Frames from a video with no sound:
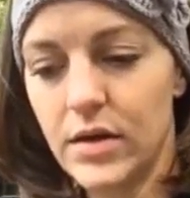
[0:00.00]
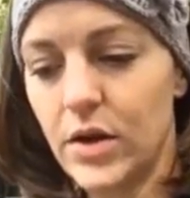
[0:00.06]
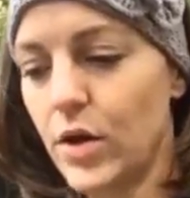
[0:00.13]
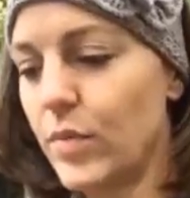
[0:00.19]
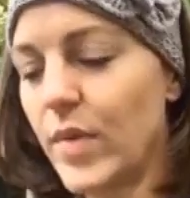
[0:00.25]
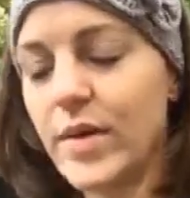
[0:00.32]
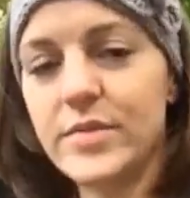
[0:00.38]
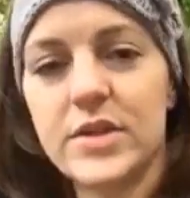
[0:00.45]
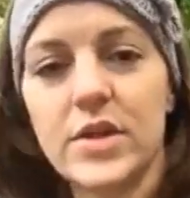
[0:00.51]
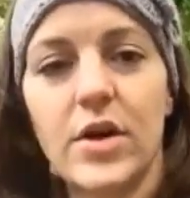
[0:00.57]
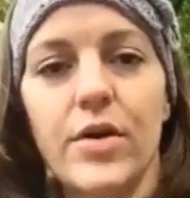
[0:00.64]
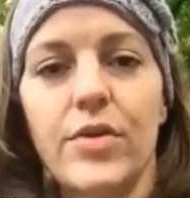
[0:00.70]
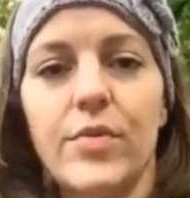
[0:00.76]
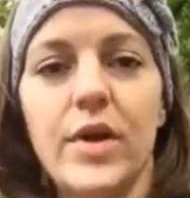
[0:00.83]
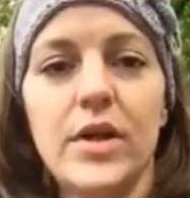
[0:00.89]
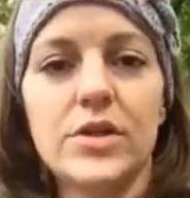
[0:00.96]
Nope, I'm
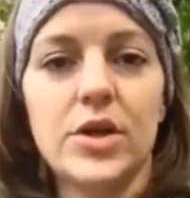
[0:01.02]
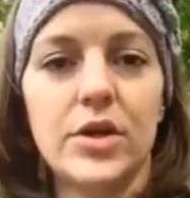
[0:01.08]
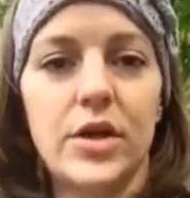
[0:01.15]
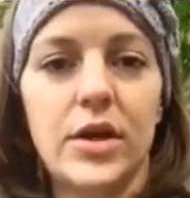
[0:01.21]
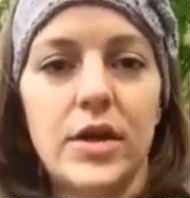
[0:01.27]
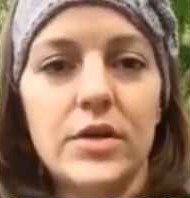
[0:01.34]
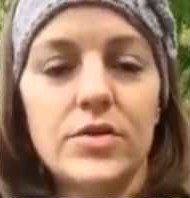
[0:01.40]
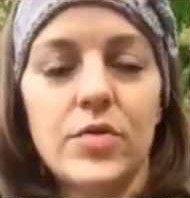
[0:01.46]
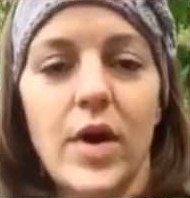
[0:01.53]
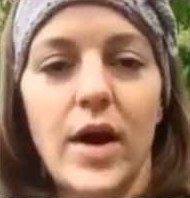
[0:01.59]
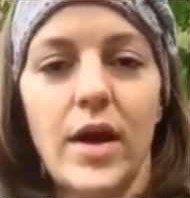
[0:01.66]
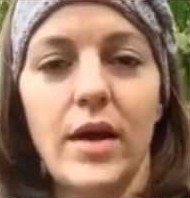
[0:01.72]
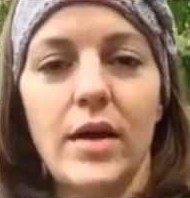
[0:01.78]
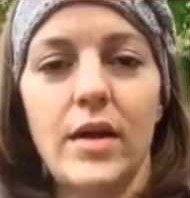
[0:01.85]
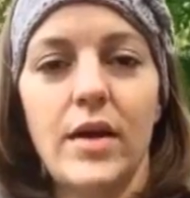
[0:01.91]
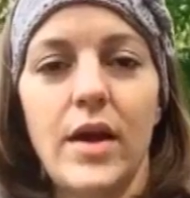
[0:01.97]
sorry, 3 attorneys.
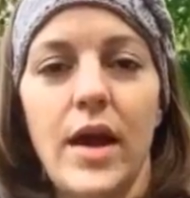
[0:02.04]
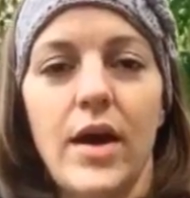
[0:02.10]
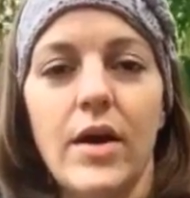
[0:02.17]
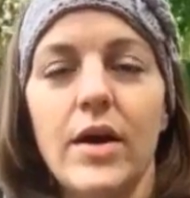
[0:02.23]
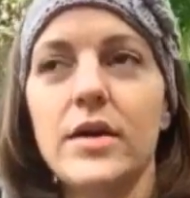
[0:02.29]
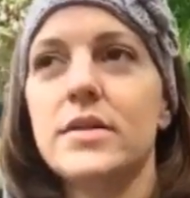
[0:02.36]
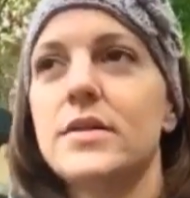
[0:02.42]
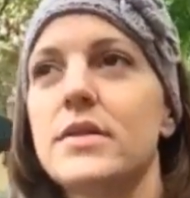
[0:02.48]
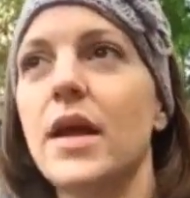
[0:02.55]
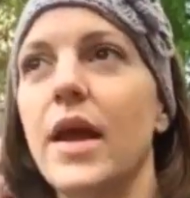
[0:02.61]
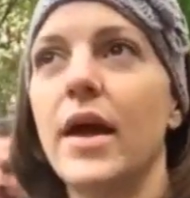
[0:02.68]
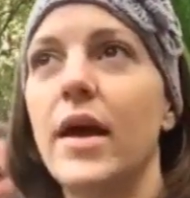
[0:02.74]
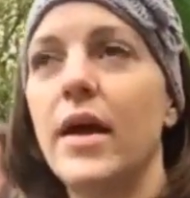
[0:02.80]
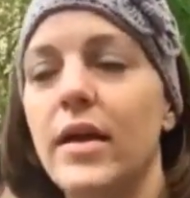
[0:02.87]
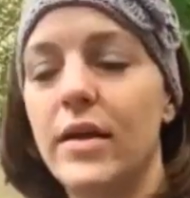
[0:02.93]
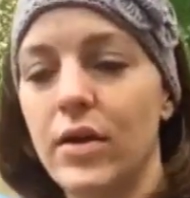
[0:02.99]
Ryan, Harris,
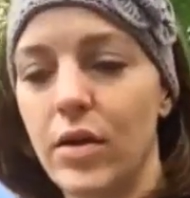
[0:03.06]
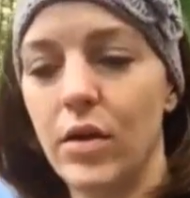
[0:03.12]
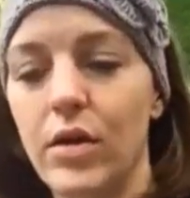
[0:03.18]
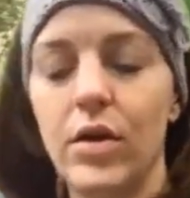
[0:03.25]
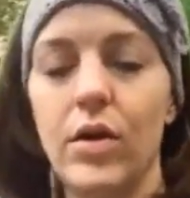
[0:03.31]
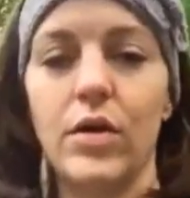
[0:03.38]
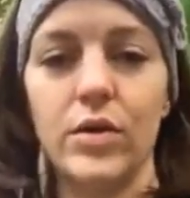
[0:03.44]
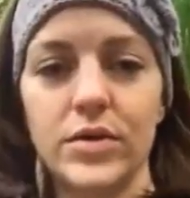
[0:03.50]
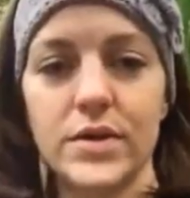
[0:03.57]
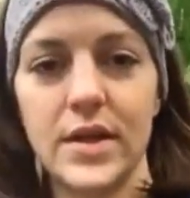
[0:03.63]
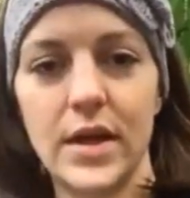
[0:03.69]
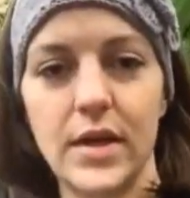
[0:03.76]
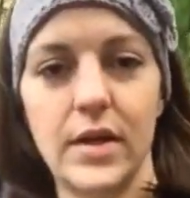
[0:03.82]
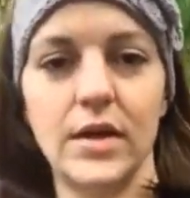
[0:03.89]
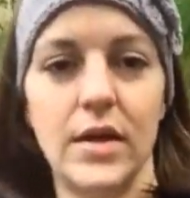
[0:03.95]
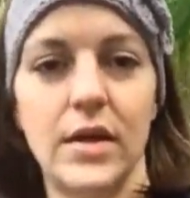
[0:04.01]
and
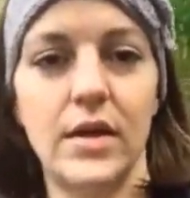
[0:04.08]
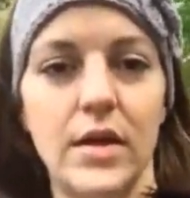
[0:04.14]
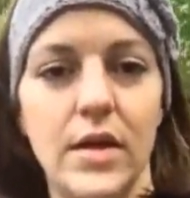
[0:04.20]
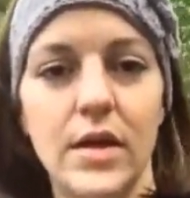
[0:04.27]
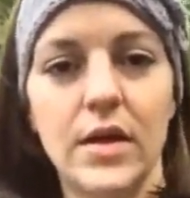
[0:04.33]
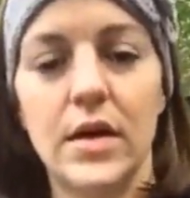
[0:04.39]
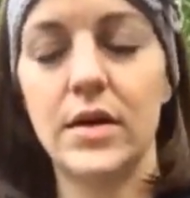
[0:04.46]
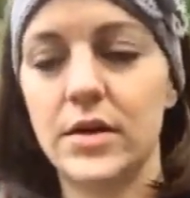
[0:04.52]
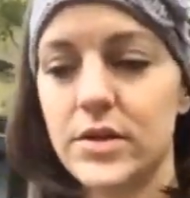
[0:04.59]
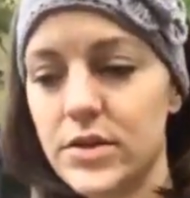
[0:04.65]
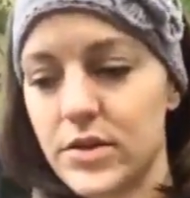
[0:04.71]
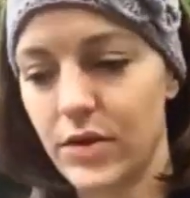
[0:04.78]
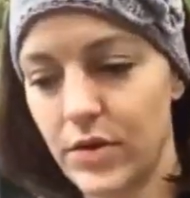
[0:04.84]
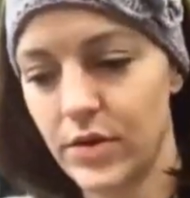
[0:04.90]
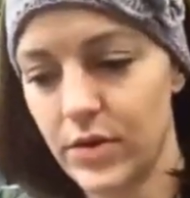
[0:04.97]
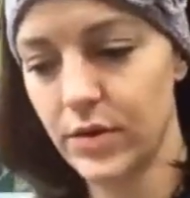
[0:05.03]
Olson.
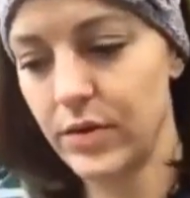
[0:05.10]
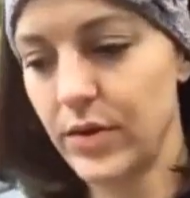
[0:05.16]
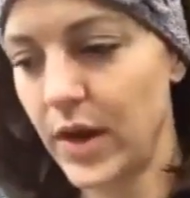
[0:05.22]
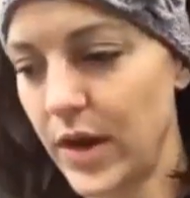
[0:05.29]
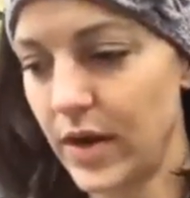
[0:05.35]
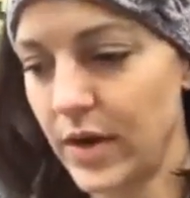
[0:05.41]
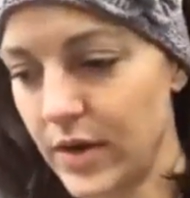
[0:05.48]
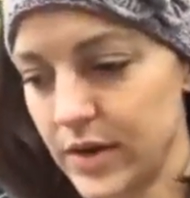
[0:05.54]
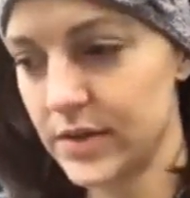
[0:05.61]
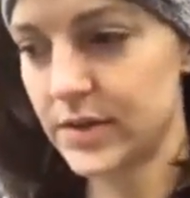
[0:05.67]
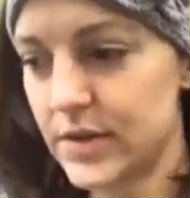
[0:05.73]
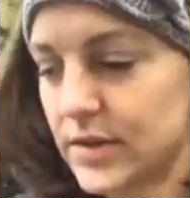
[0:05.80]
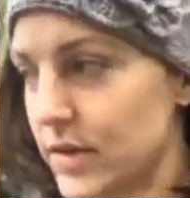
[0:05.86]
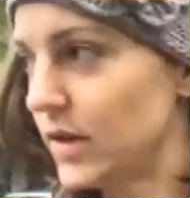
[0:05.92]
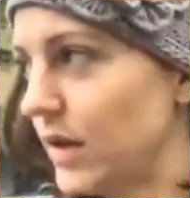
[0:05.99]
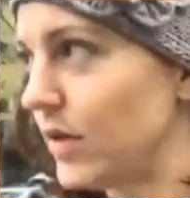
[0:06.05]
So
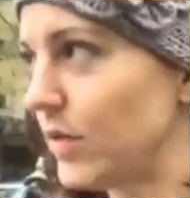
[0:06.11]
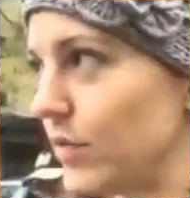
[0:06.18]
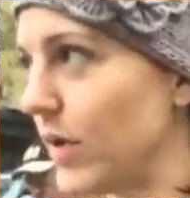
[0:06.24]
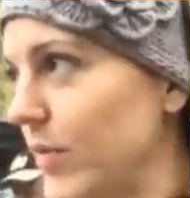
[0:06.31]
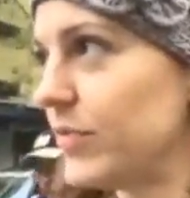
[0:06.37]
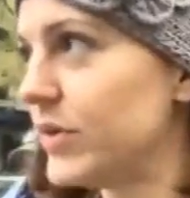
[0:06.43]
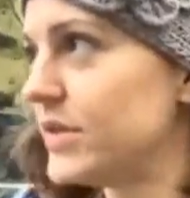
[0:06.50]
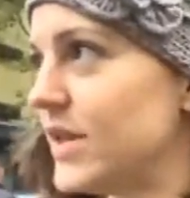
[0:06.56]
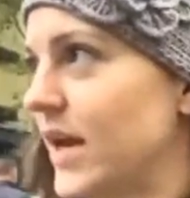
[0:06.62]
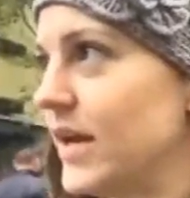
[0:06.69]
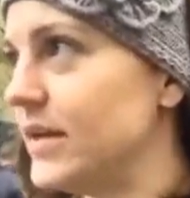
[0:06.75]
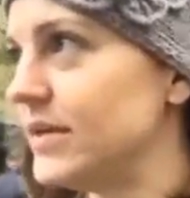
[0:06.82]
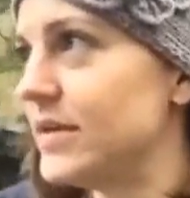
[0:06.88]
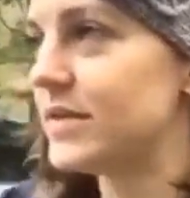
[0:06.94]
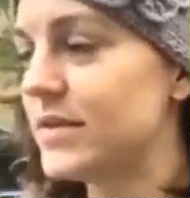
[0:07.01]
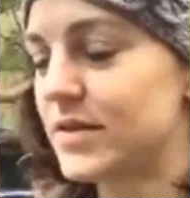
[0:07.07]
Harris
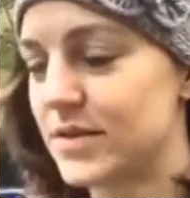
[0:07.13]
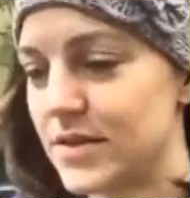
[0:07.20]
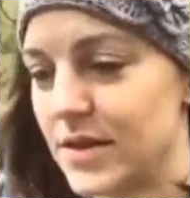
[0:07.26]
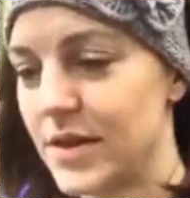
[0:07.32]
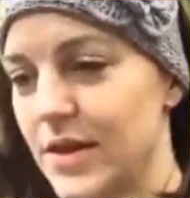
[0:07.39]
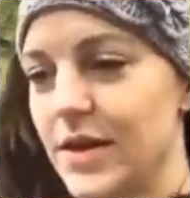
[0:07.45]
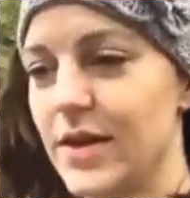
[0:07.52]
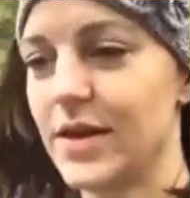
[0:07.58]
represents